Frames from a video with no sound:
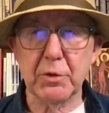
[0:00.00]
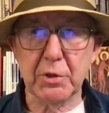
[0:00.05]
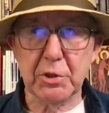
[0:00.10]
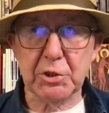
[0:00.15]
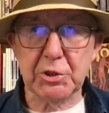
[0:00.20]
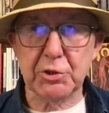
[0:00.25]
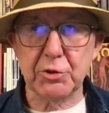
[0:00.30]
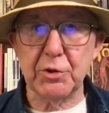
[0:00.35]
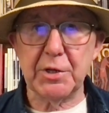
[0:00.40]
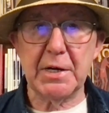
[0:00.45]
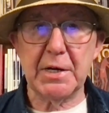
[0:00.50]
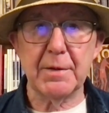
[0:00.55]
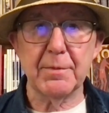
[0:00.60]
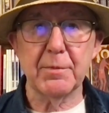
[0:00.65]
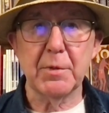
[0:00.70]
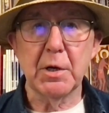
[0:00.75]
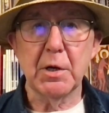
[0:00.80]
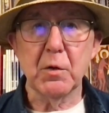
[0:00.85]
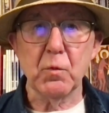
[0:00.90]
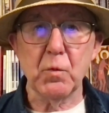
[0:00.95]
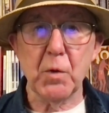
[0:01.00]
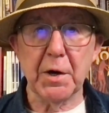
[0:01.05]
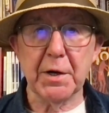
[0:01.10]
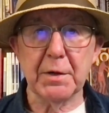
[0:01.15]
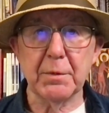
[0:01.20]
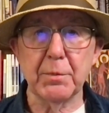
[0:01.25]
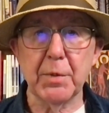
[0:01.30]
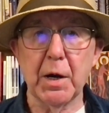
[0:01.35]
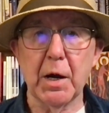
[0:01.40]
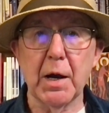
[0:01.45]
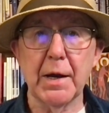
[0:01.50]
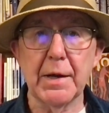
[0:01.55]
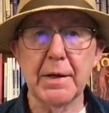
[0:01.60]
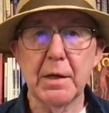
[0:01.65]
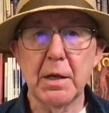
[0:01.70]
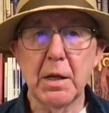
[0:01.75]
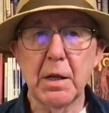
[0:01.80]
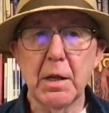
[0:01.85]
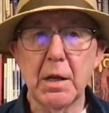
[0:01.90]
of the stream running by